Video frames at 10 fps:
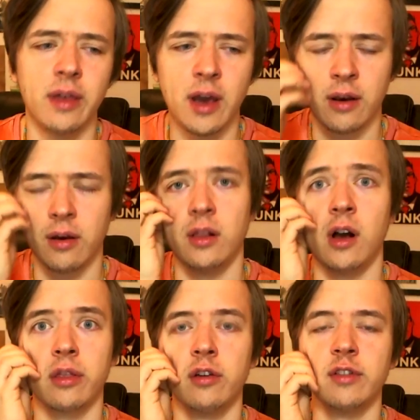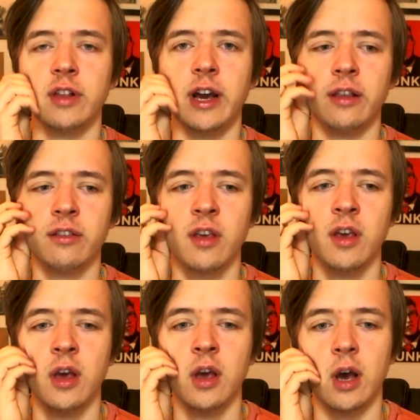that along those lines.
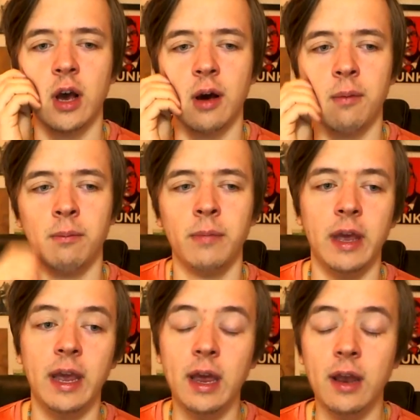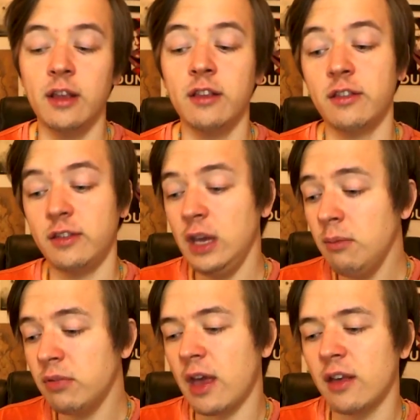And it
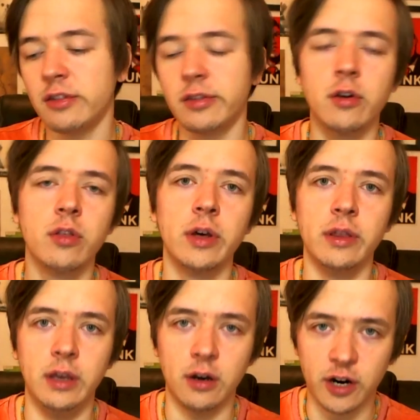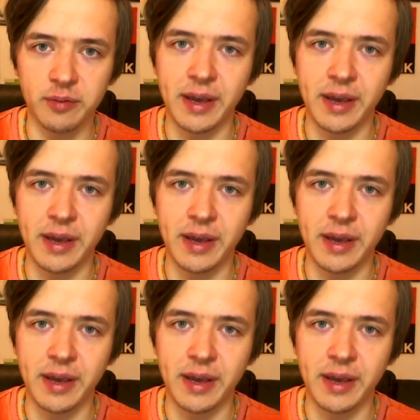seems as though the arm